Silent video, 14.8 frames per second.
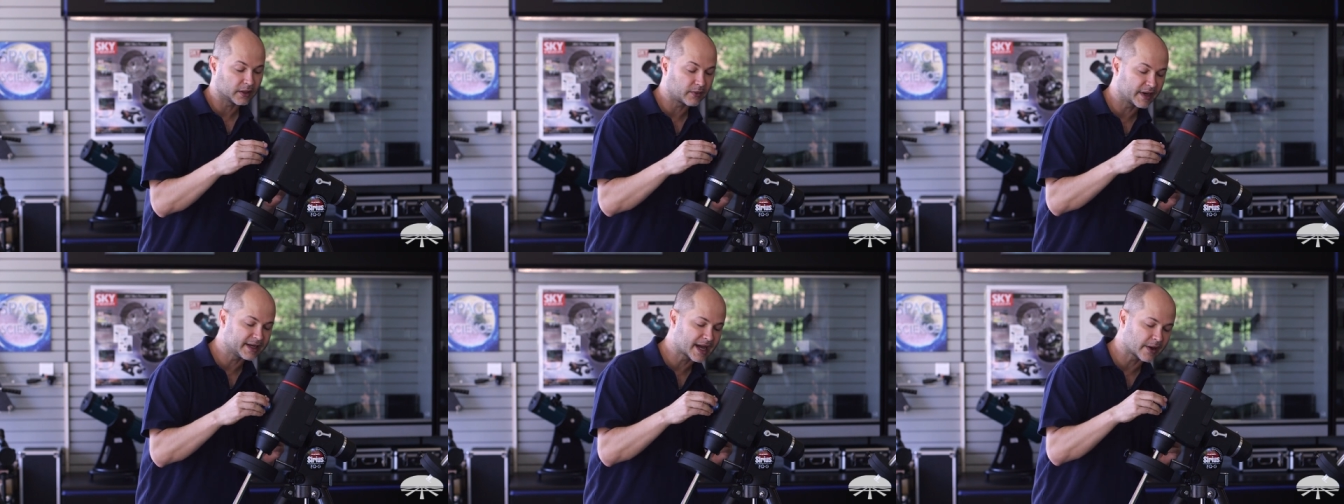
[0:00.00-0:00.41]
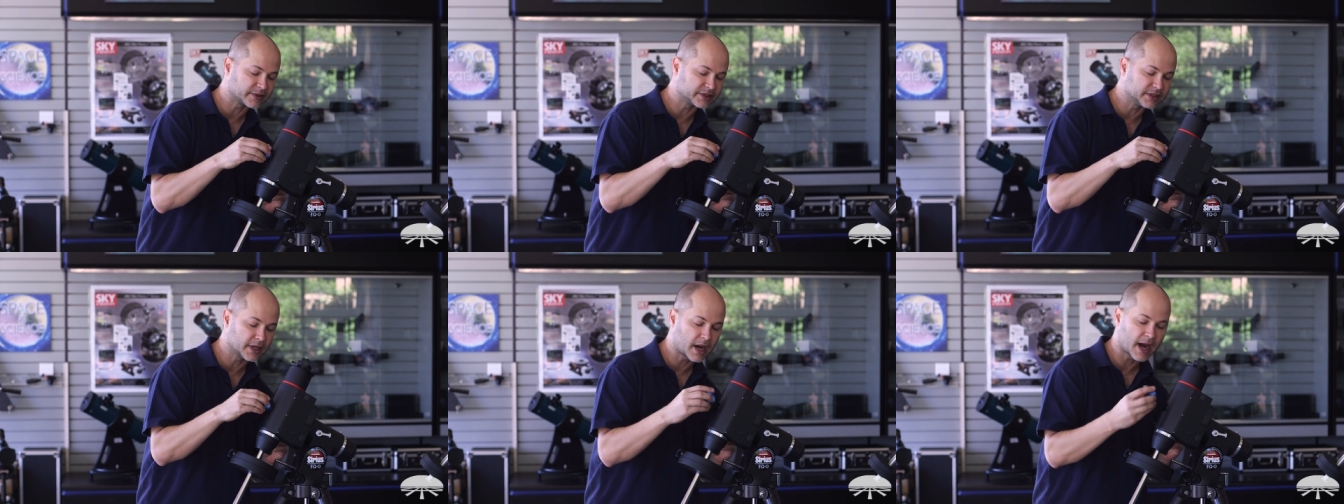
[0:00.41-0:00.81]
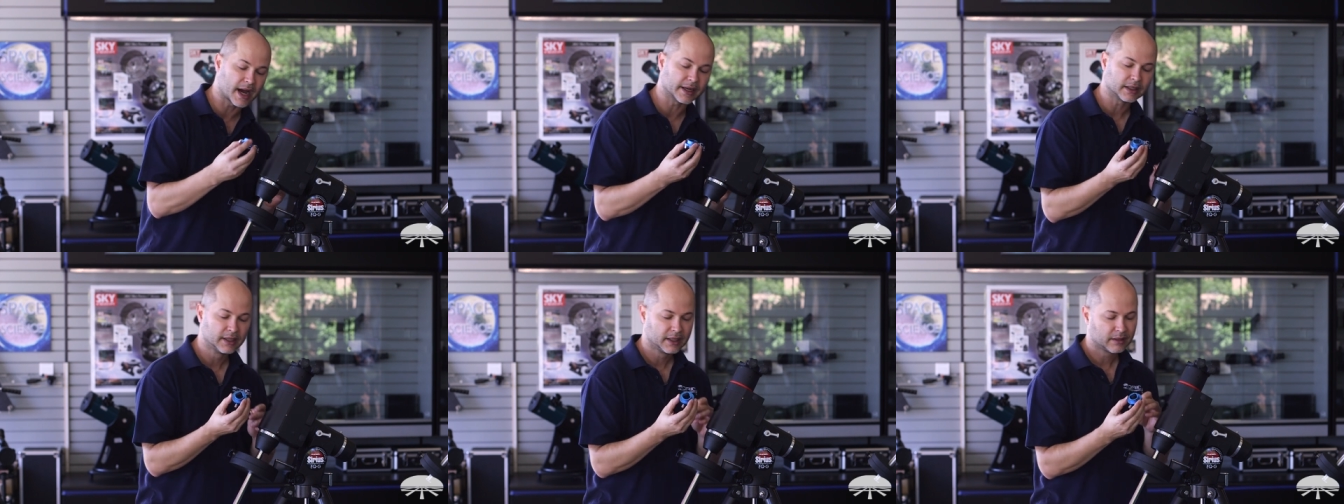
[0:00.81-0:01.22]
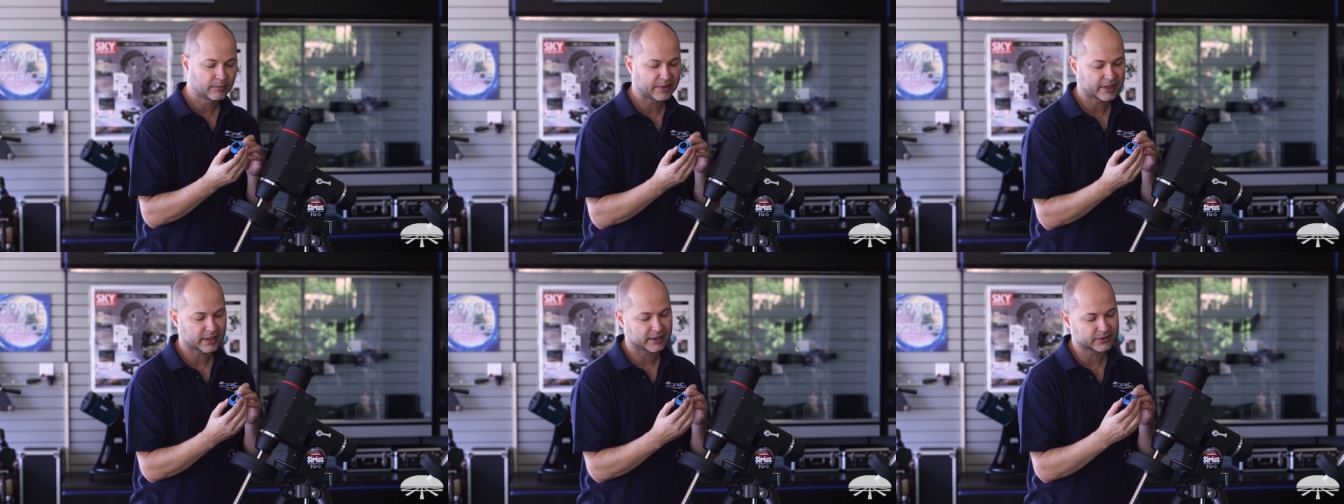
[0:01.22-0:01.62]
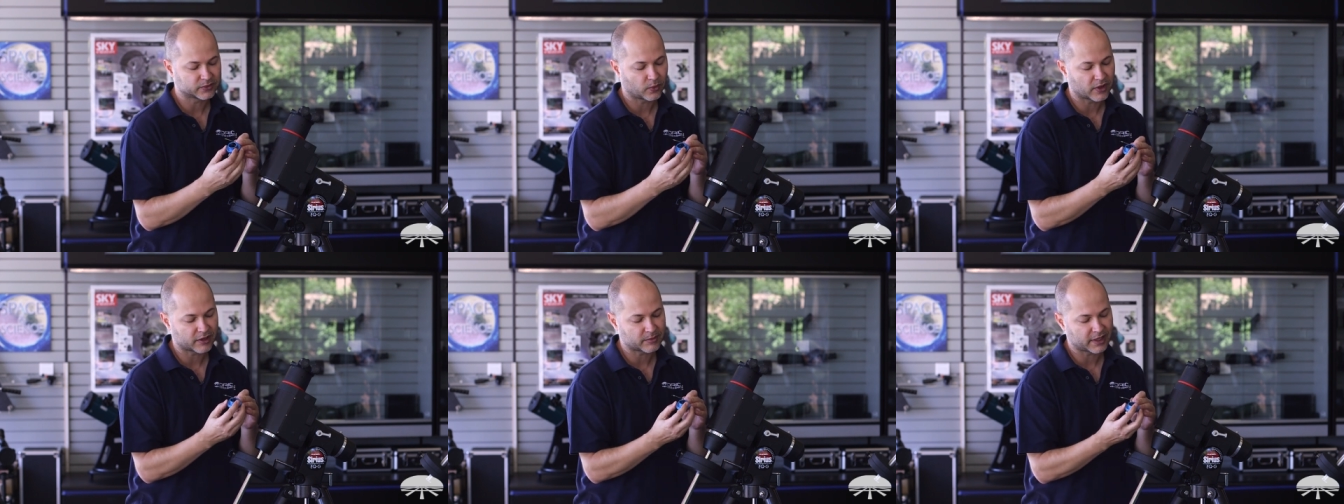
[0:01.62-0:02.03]
And right now it's not because
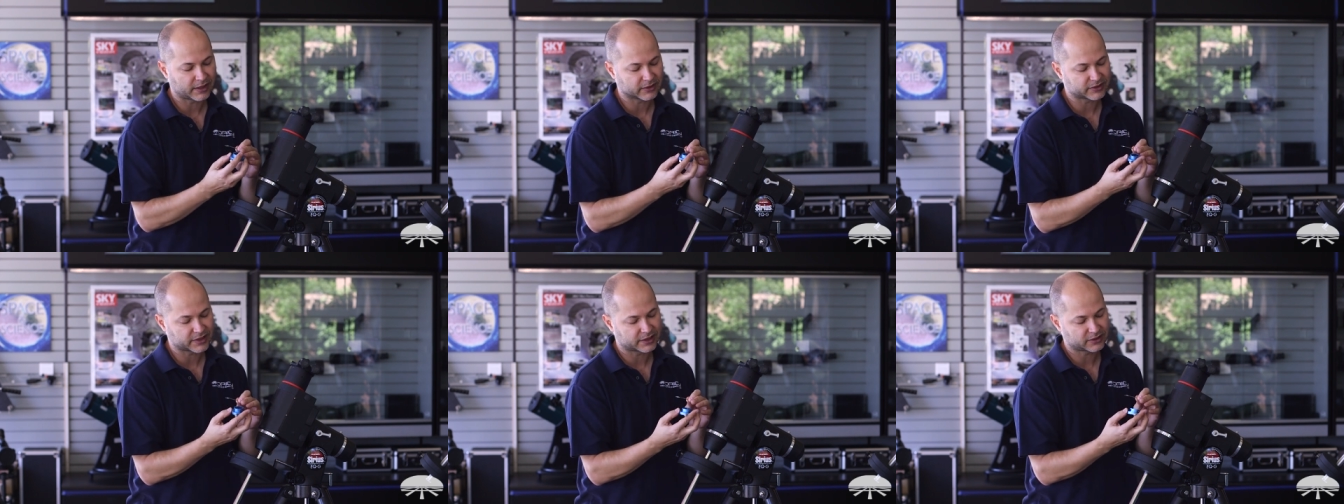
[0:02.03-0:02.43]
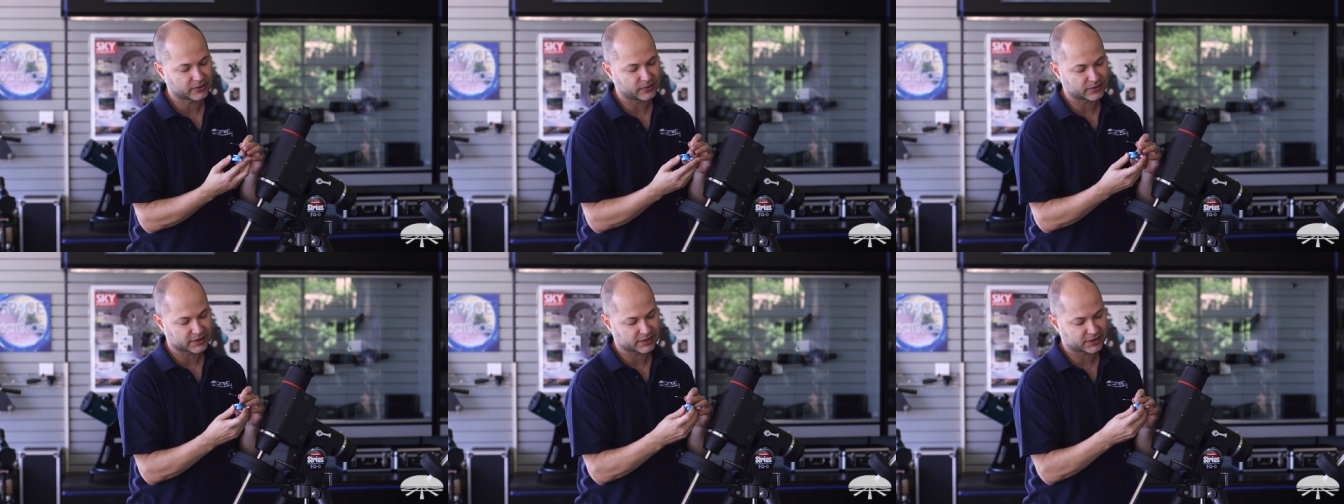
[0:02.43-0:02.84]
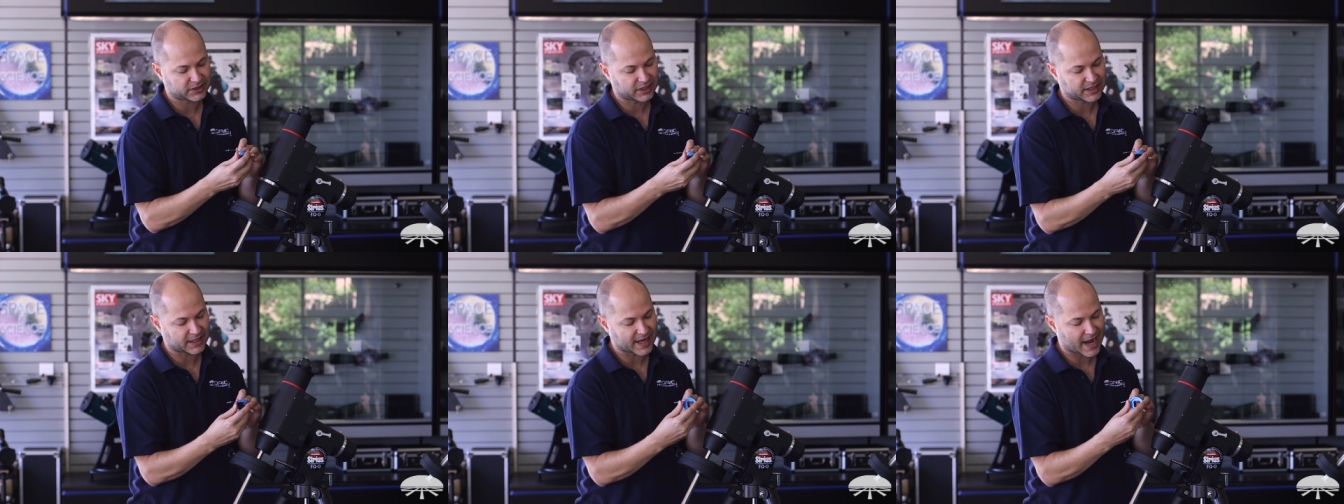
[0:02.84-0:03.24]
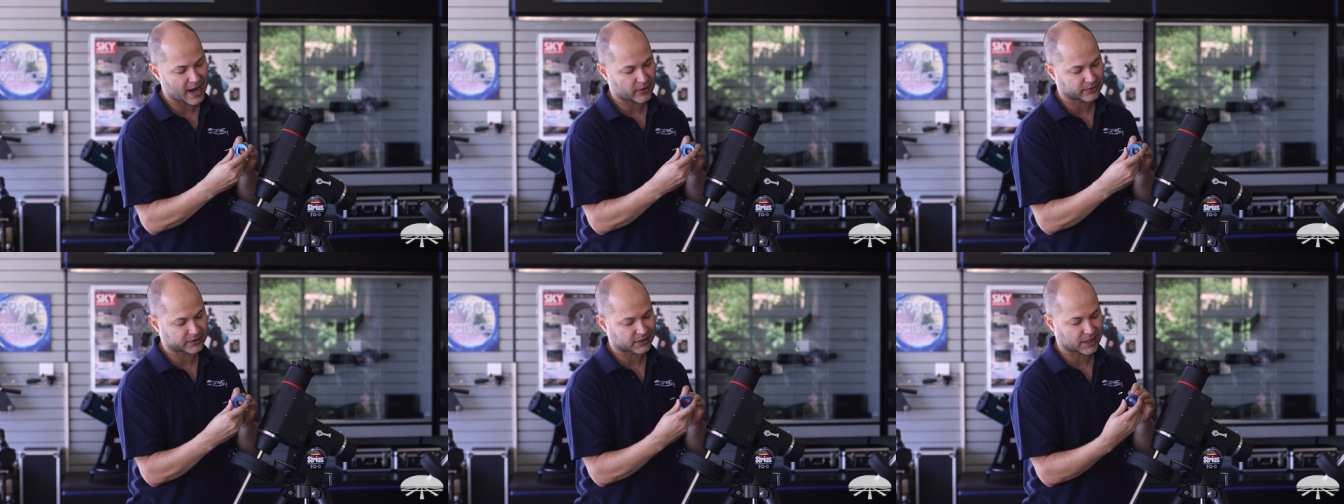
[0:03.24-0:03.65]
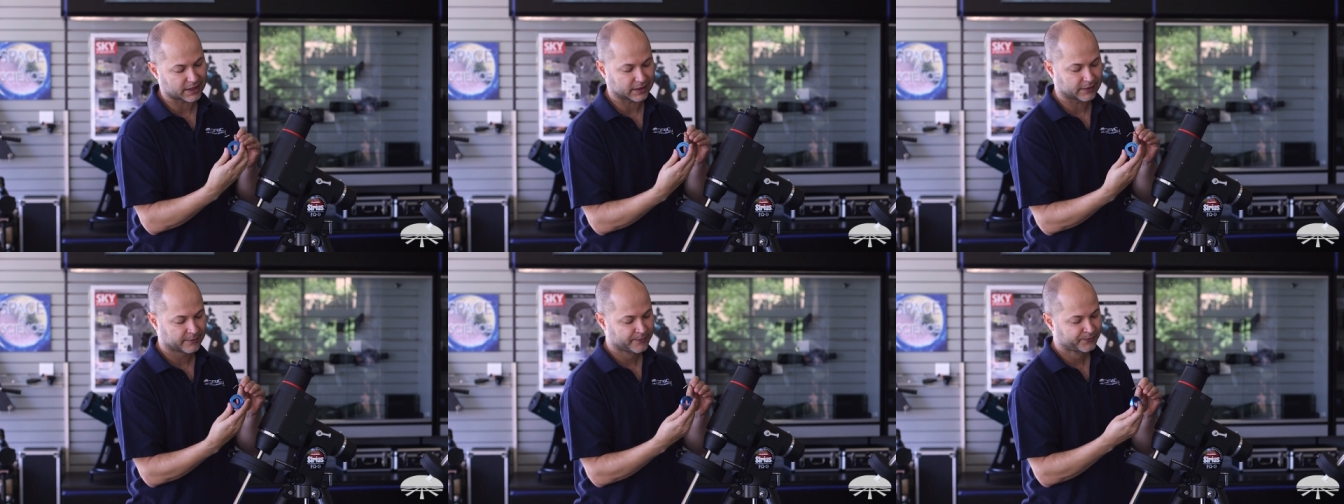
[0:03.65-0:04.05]
one of my little set screws is sticking out
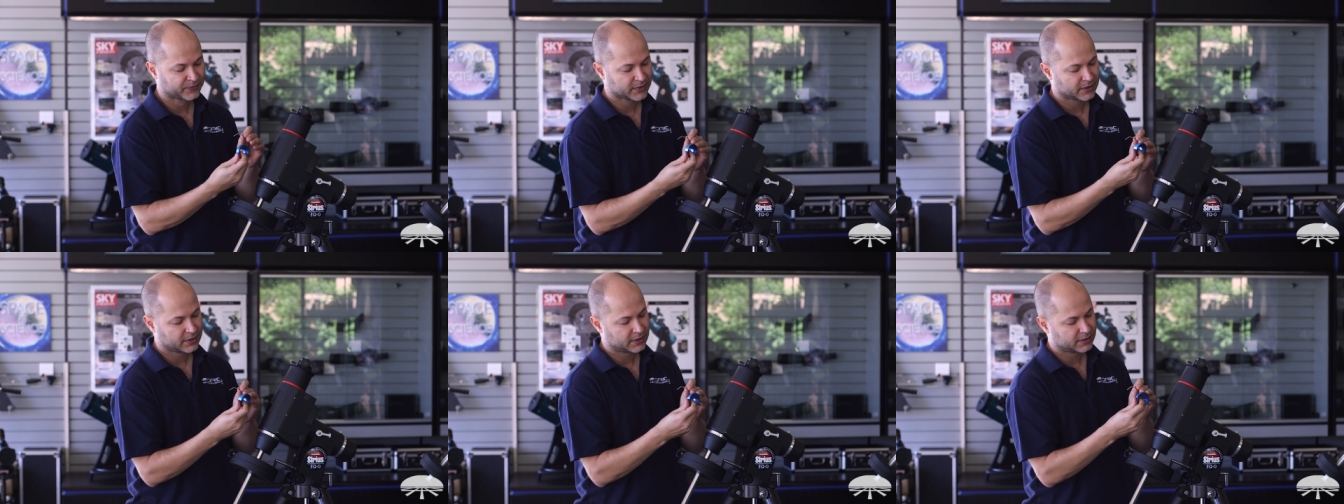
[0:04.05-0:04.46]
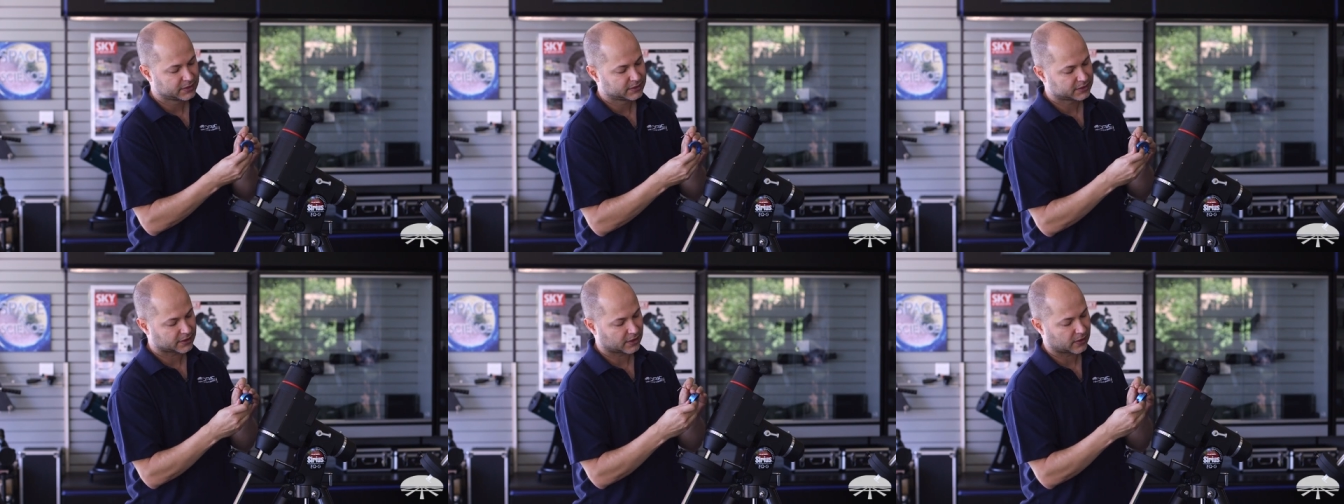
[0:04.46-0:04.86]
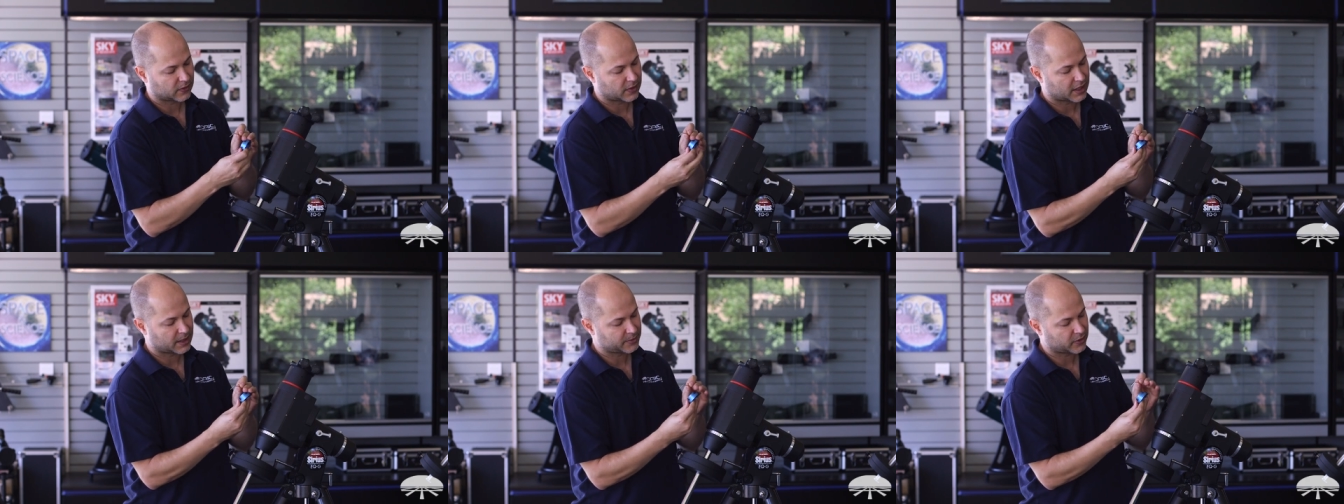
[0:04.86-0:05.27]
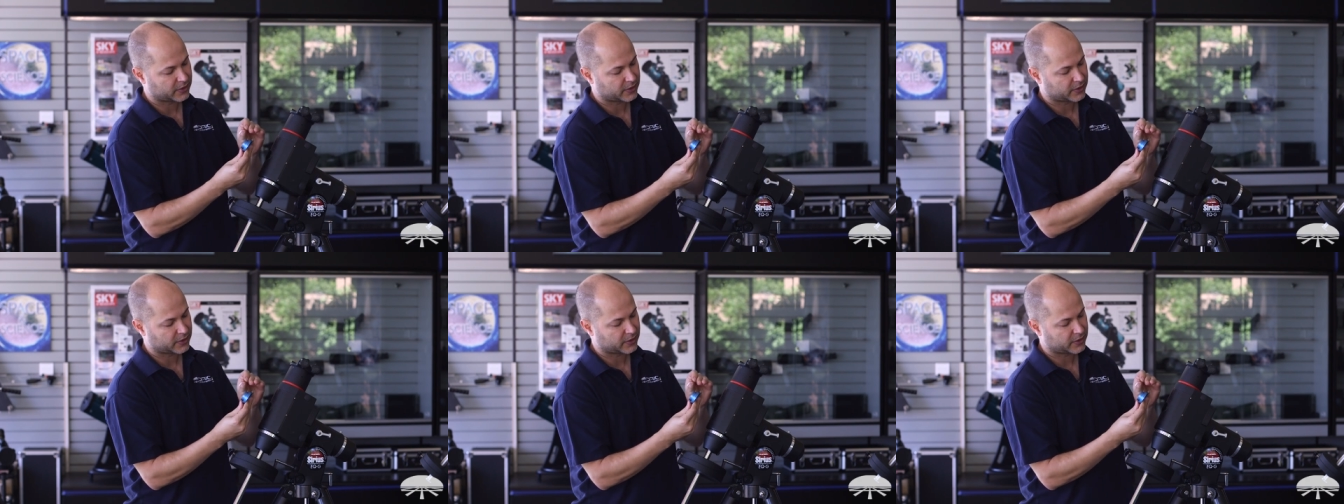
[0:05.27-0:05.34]
slightly. So I'm